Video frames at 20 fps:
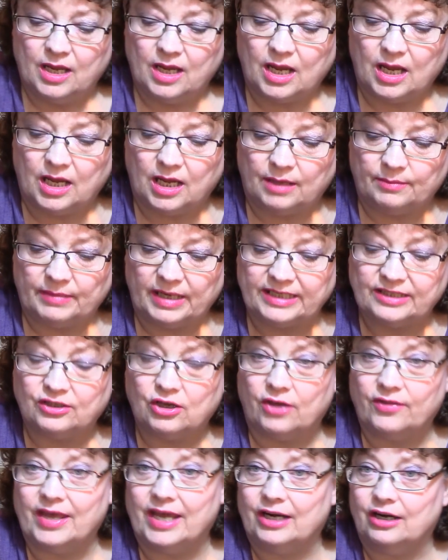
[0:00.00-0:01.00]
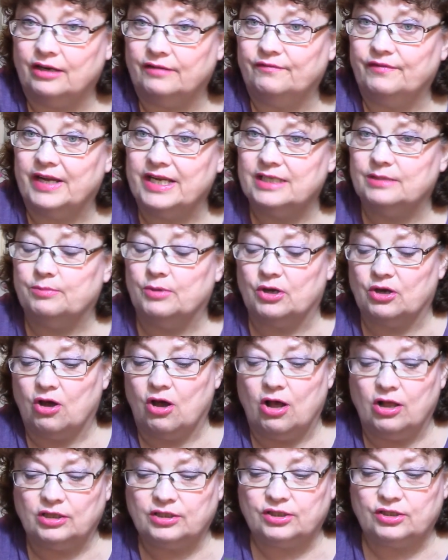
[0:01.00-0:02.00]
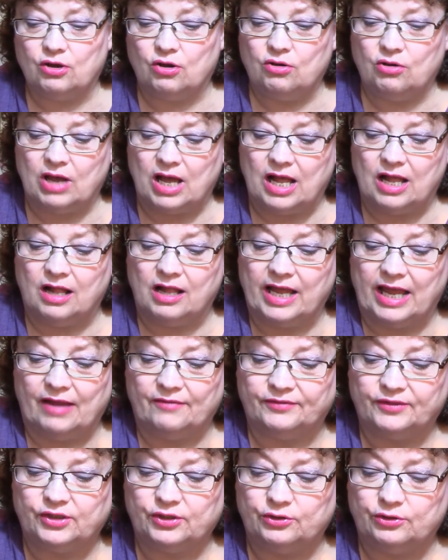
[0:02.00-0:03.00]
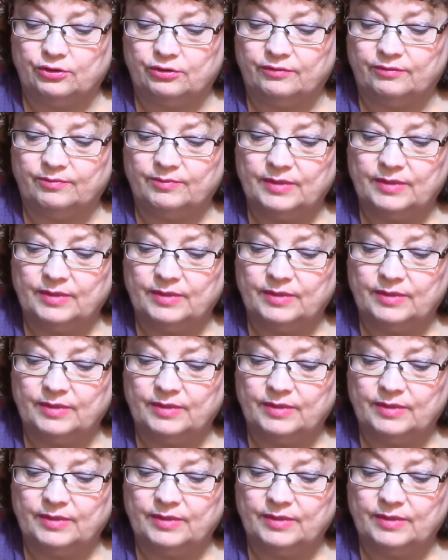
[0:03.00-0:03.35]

Um, I saw that on Facebook. Also, I'll have to,